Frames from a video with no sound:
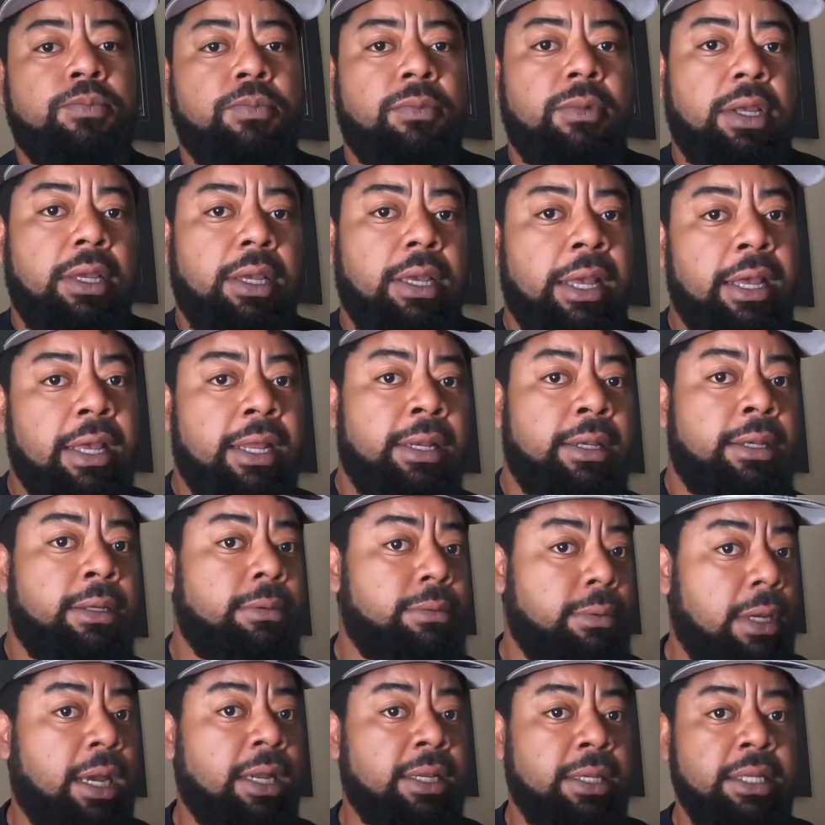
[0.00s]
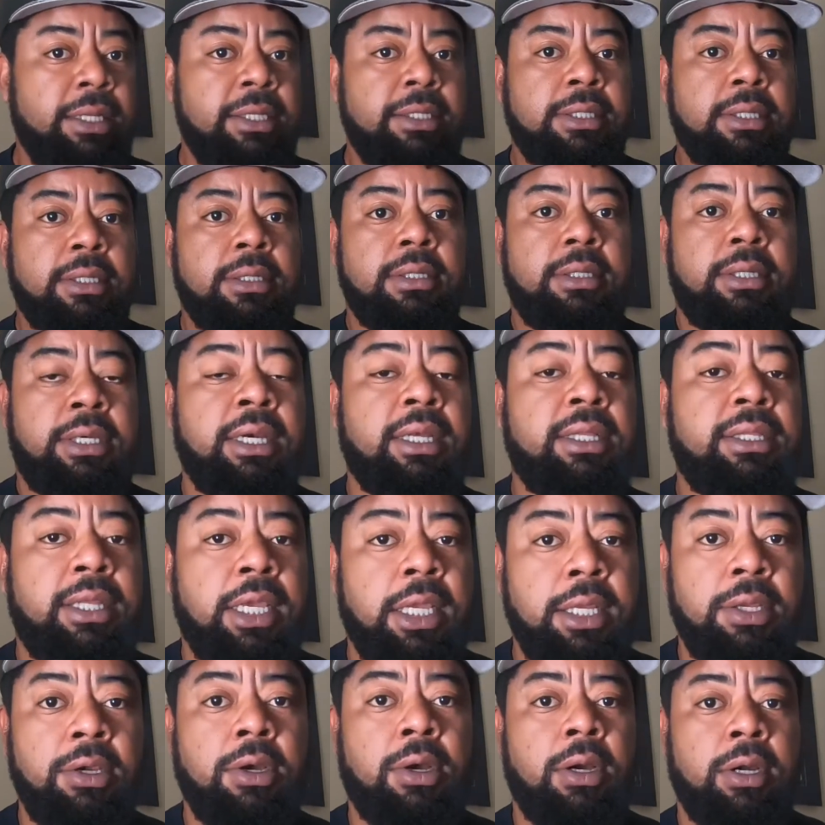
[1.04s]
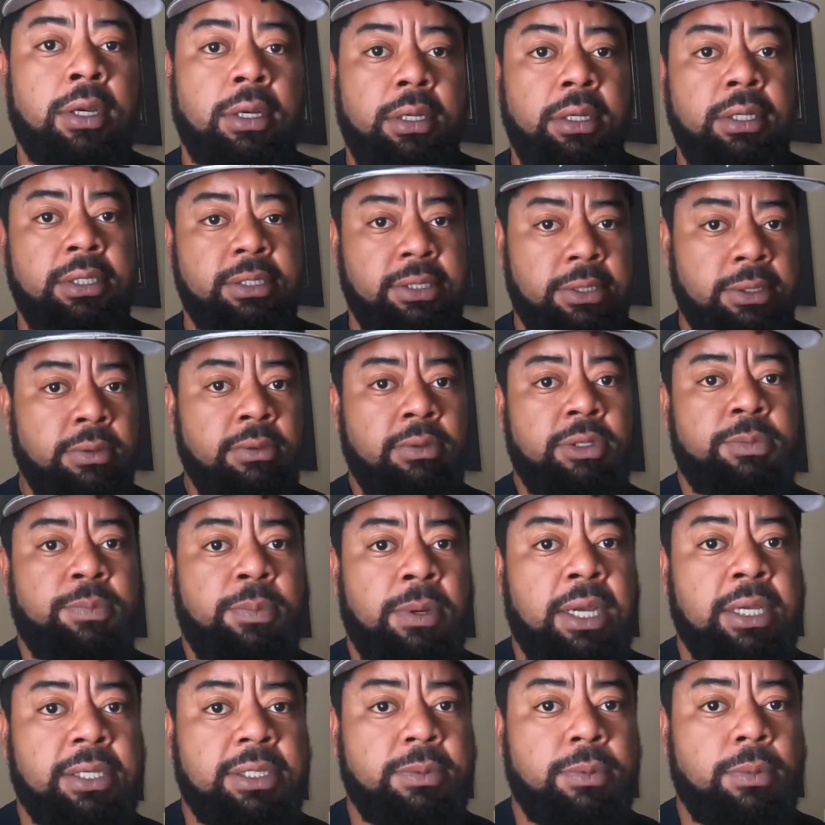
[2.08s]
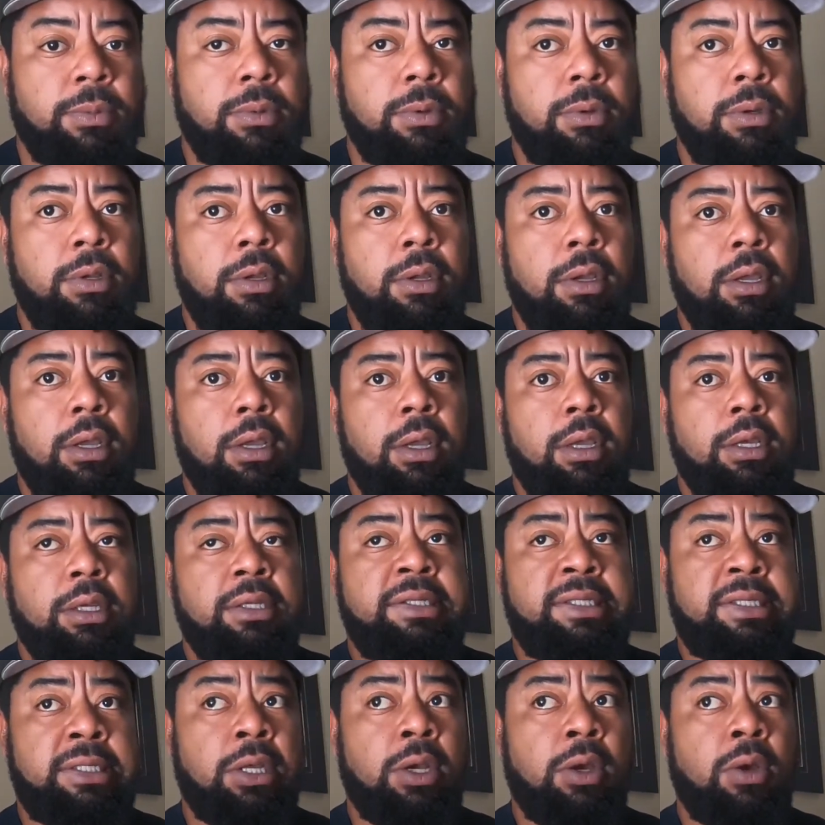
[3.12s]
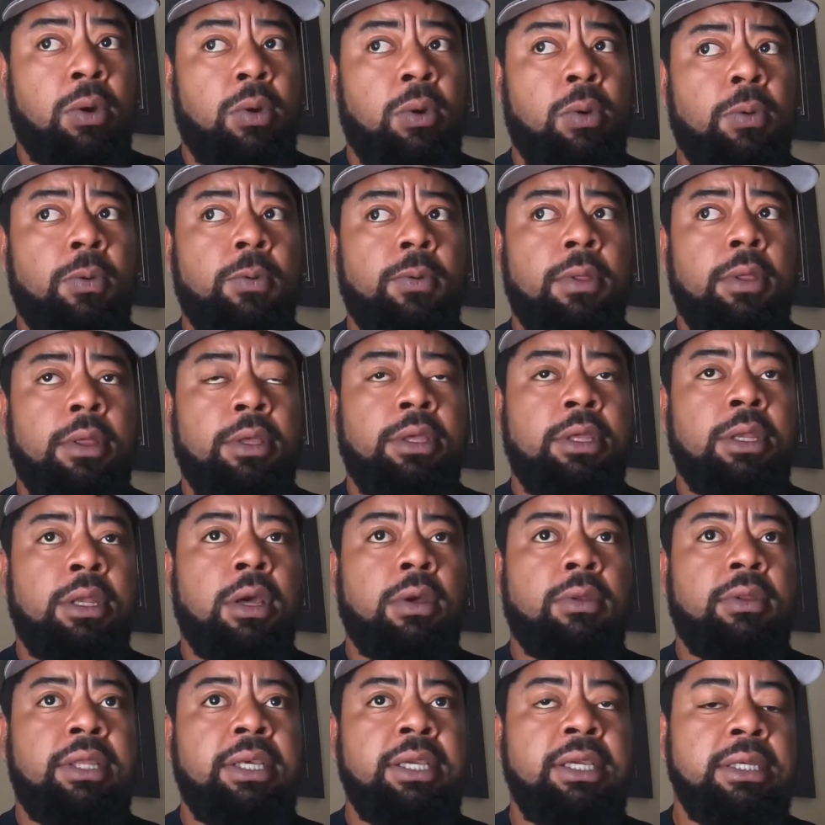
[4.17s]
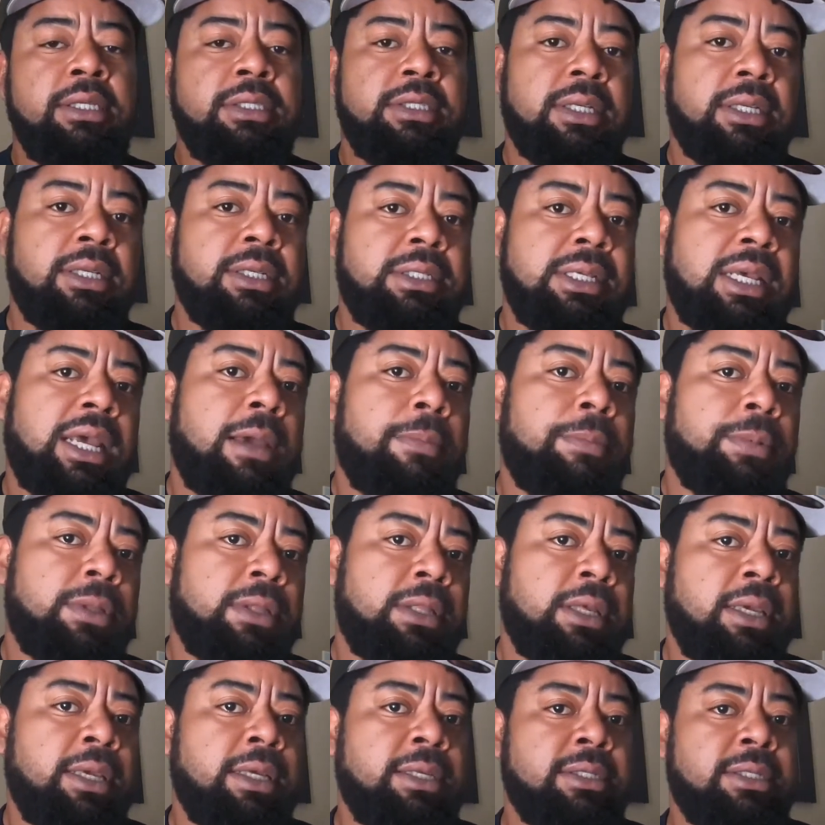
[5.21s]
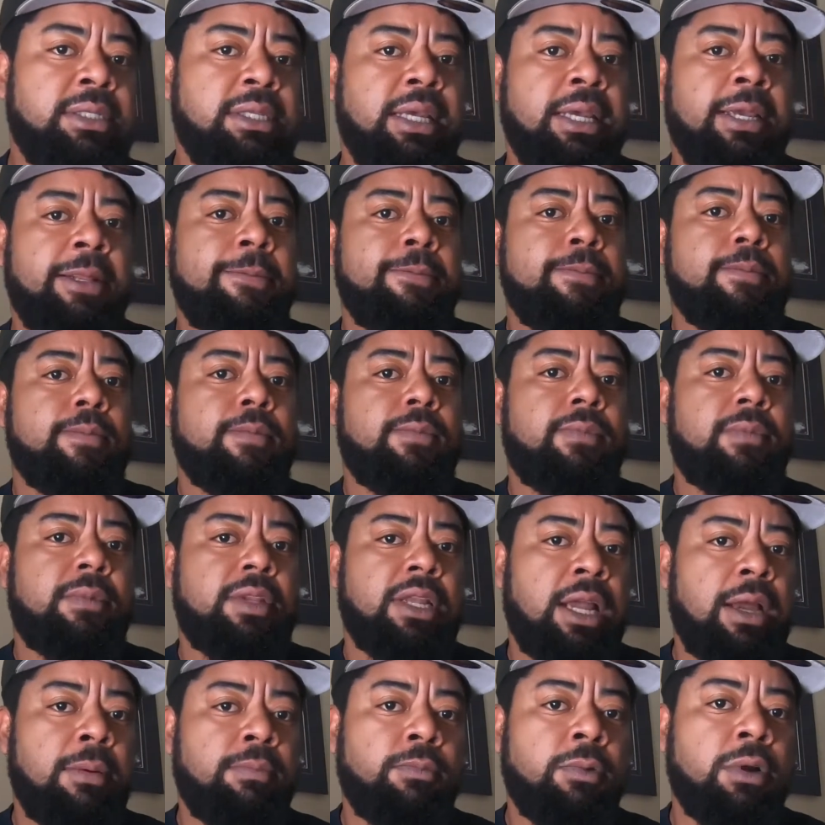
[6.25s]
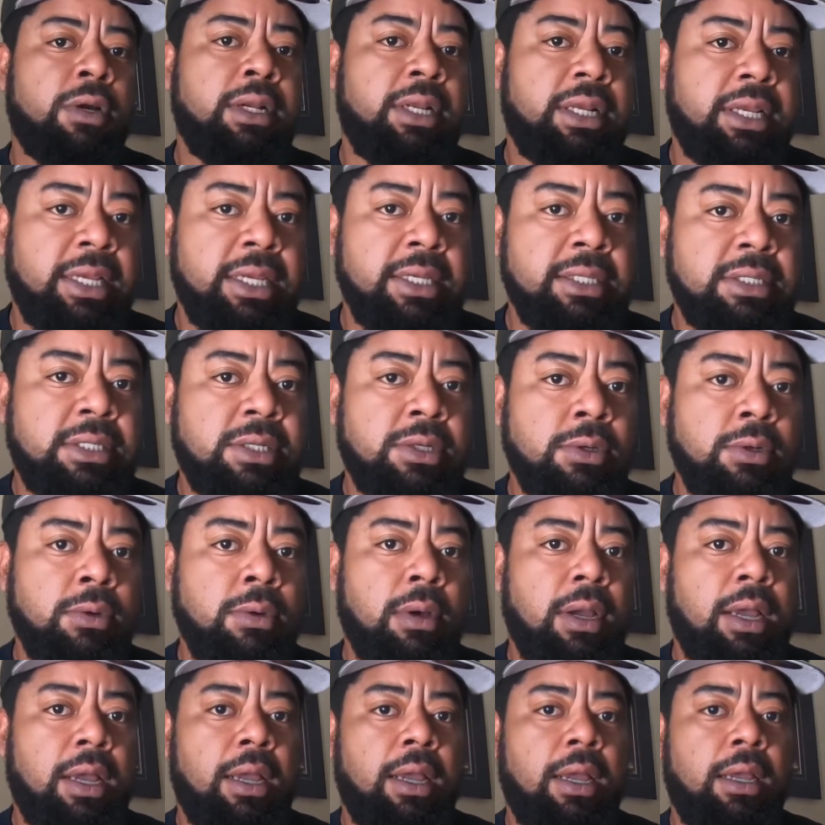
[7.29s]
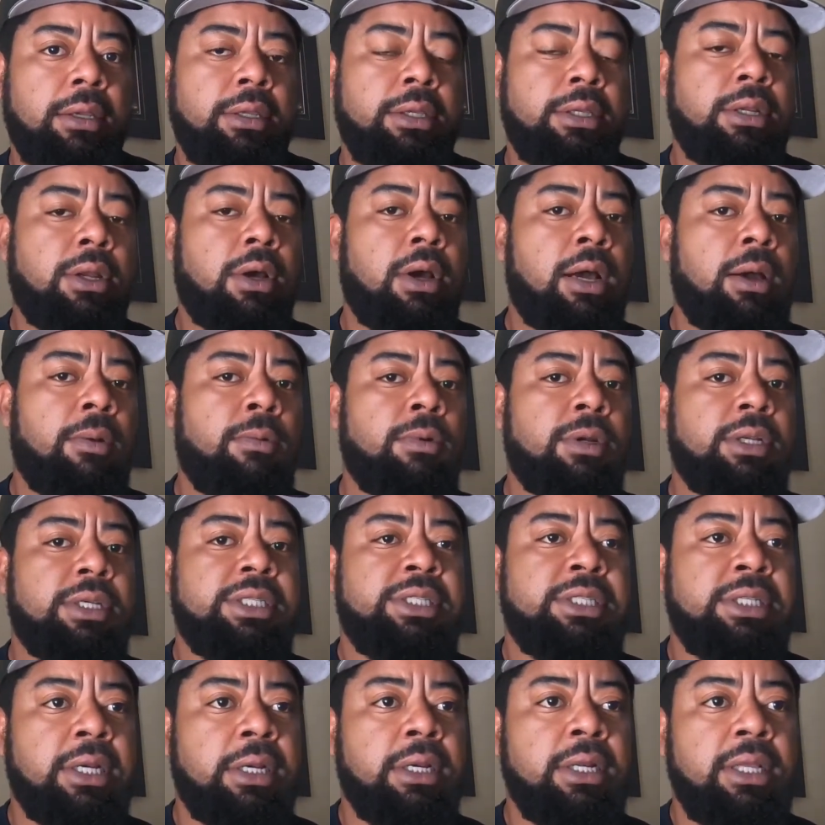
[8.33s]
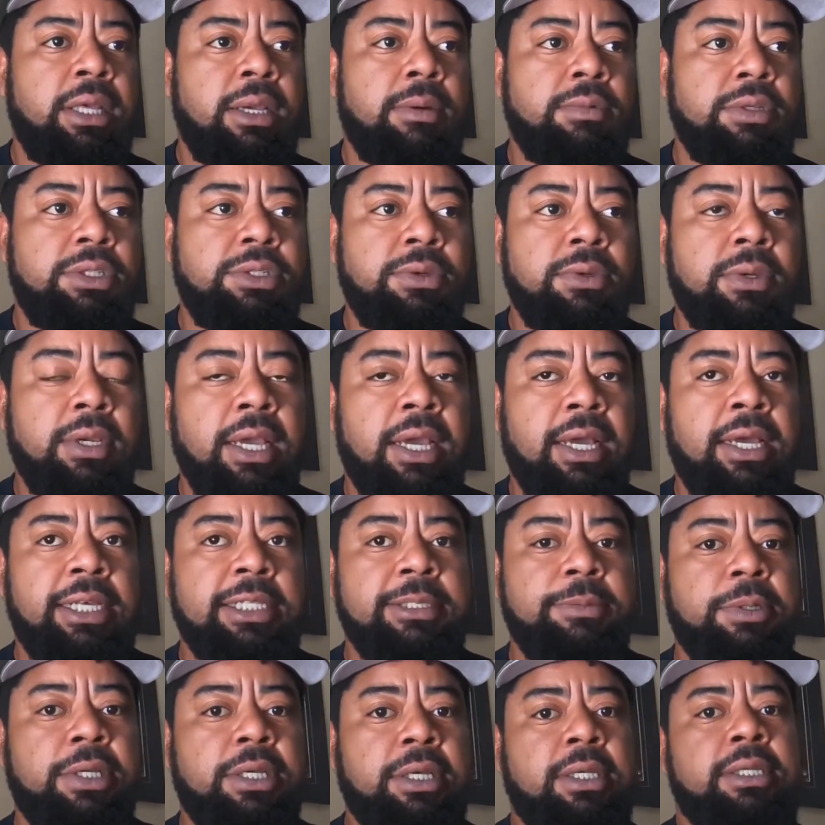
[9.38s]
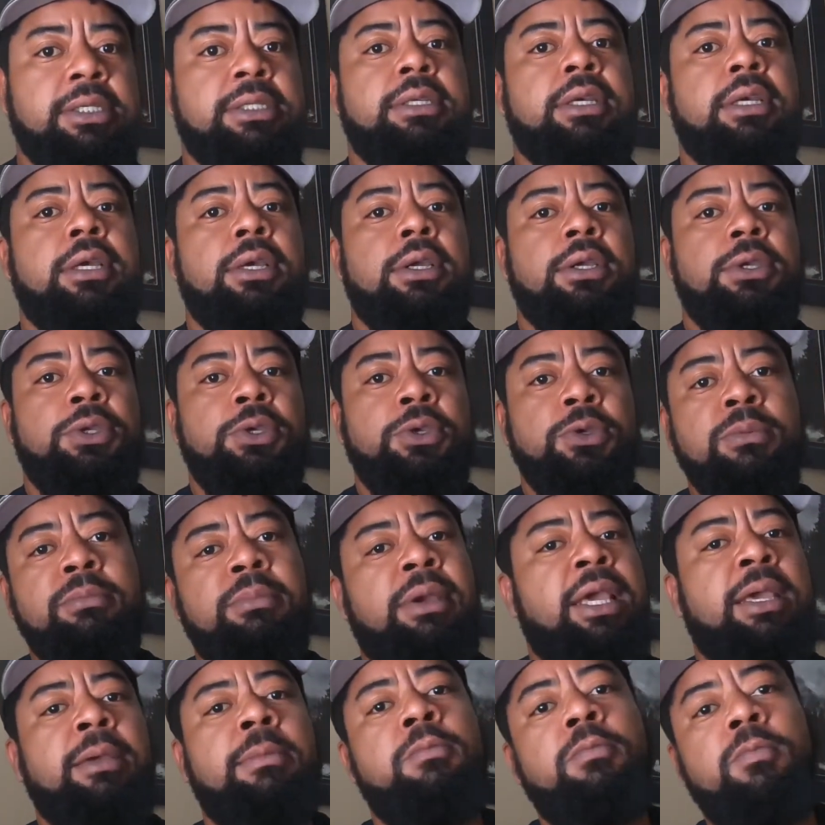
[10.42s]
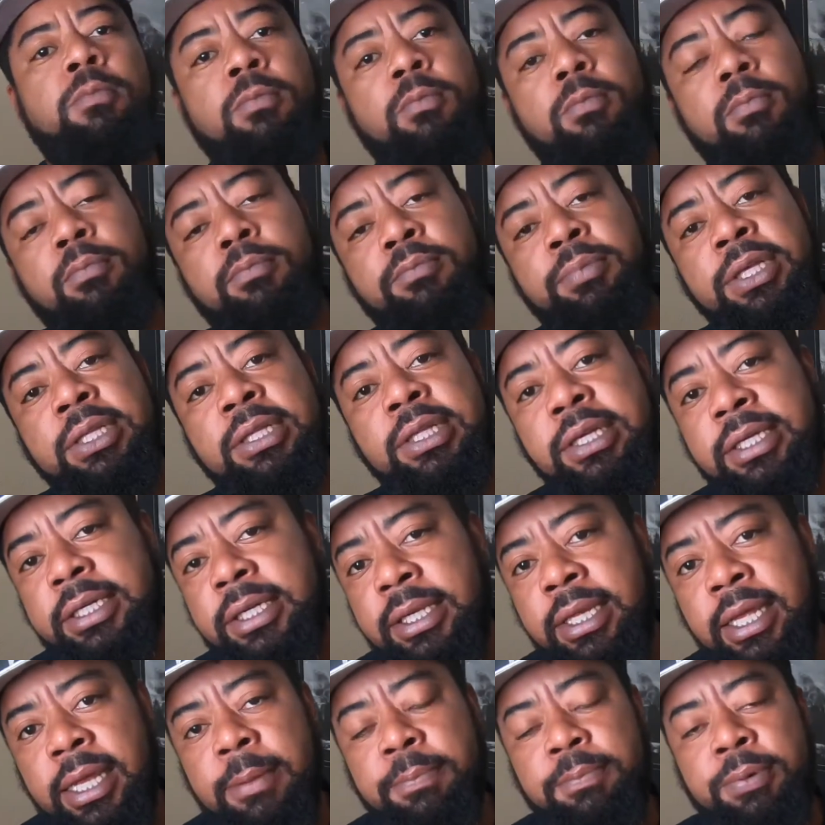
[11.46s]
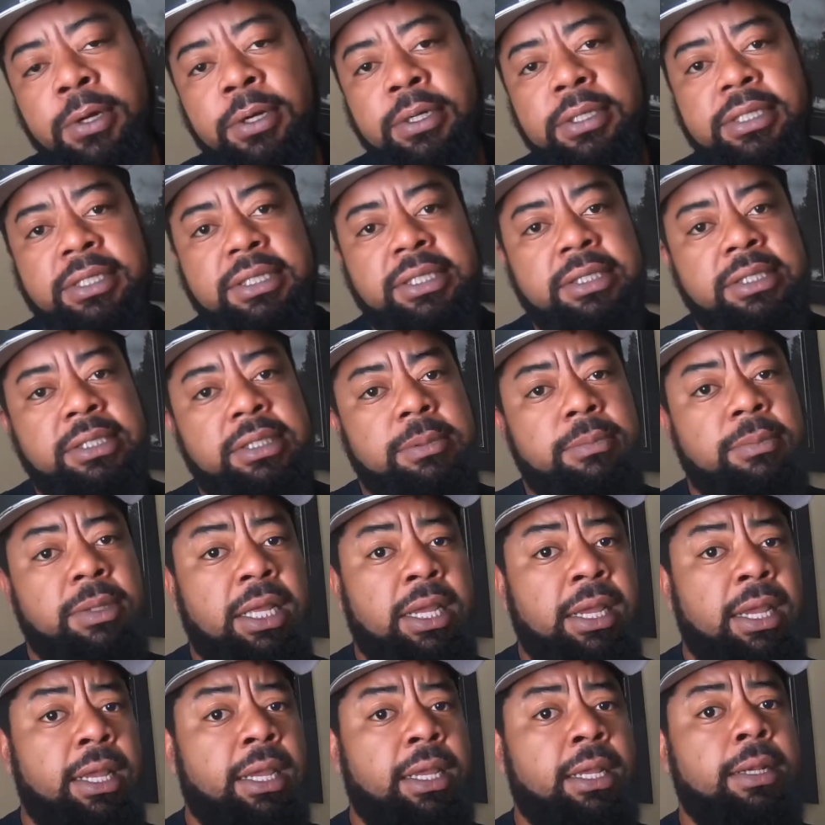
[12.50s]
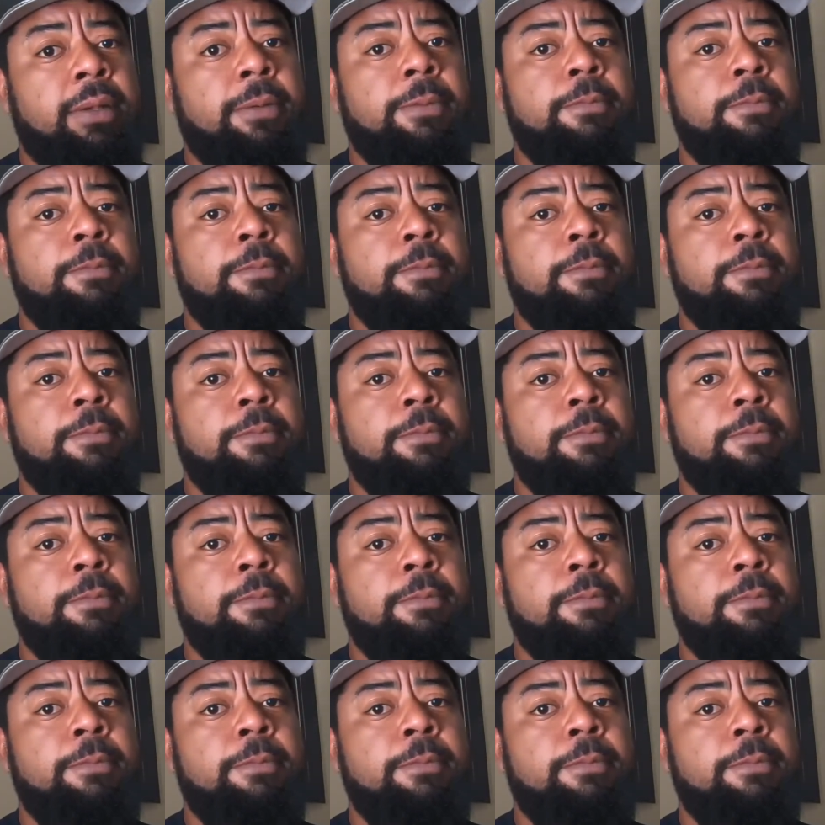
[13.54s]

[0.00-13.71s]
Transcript: and I need to cut that yard as soon as possible. So, these are the type of things that I'm running into. I want to share that with you guys, because you may be looking at purchasing some land.